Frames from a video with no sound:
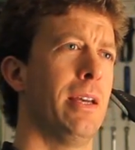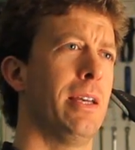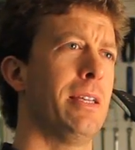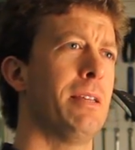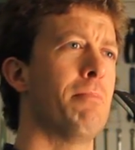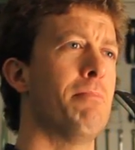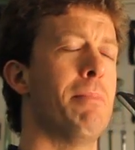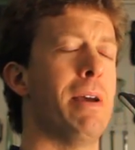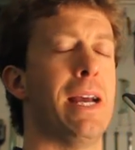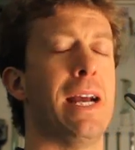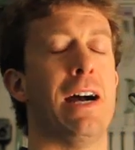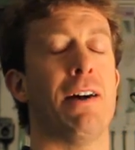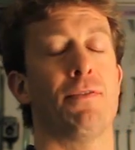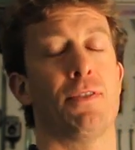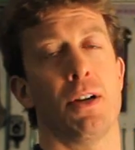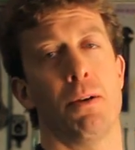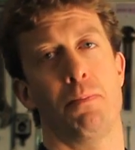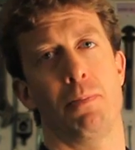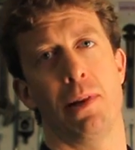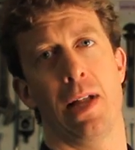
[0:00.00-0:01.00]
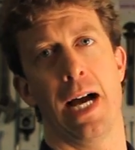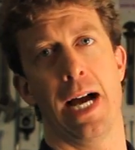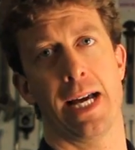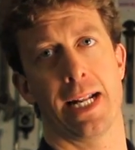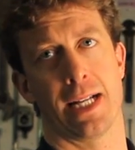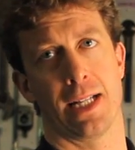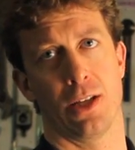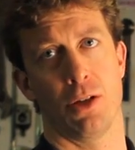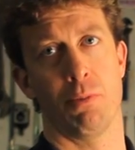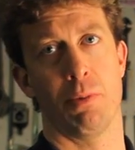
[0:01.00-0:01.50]
You may have to apply
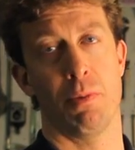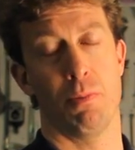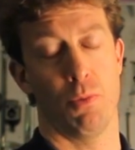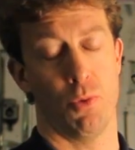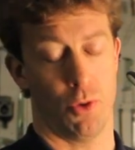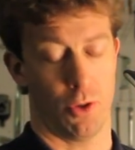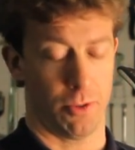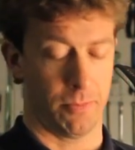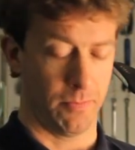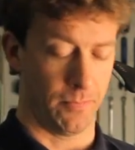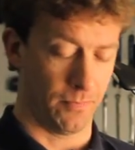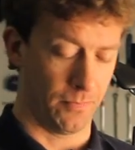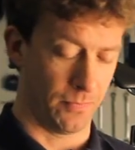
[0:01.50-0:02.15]
it a little bit more.